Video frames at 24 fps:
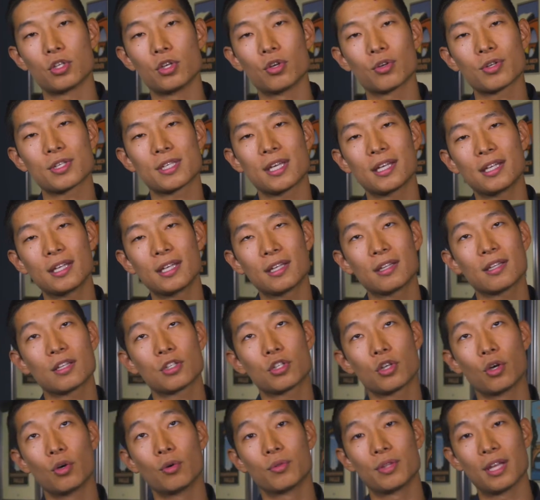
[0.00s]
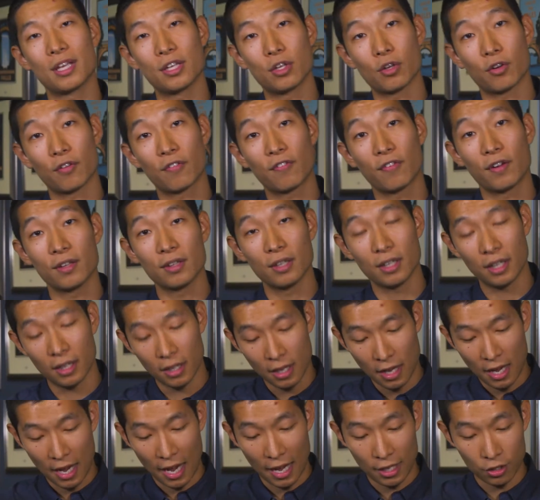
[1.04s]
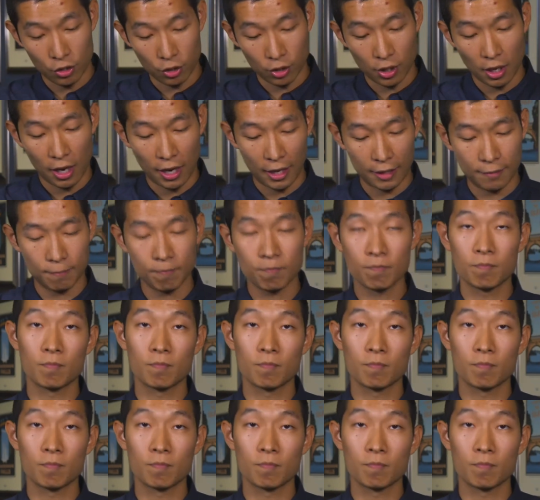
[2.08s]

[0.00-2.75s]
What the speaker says: You're setting the tone that you're friendly and you're kind.